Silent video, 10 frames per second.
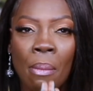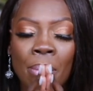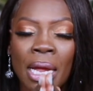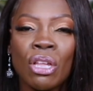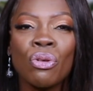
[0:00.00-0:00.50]

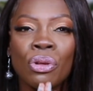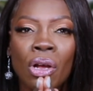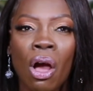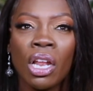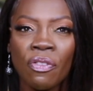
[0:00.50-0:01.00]
Make sure you
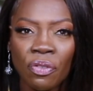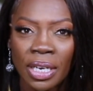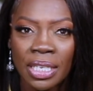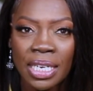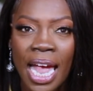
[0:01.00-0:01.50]
call a
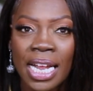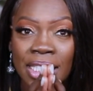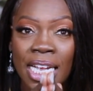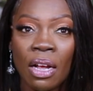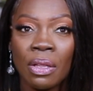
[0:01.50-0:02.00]
friend and
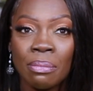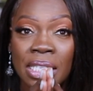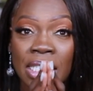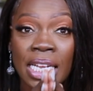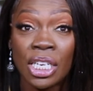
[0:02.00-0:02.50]
tell them to
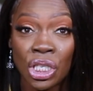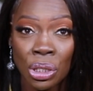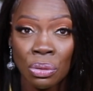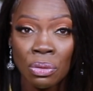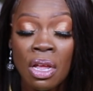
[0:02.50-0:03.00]
stay
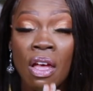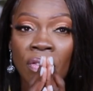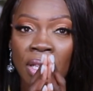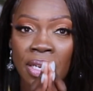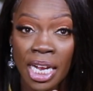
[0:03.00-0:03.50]
tuned
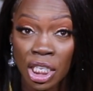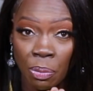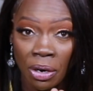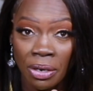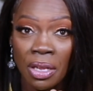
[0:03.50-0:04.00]
for the next
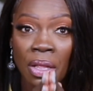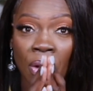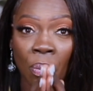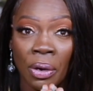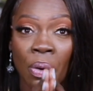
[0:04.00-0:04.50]
part
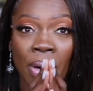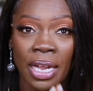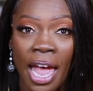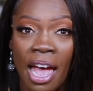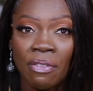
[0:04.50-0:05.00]
that we're going to
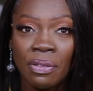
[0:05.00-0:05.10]
have.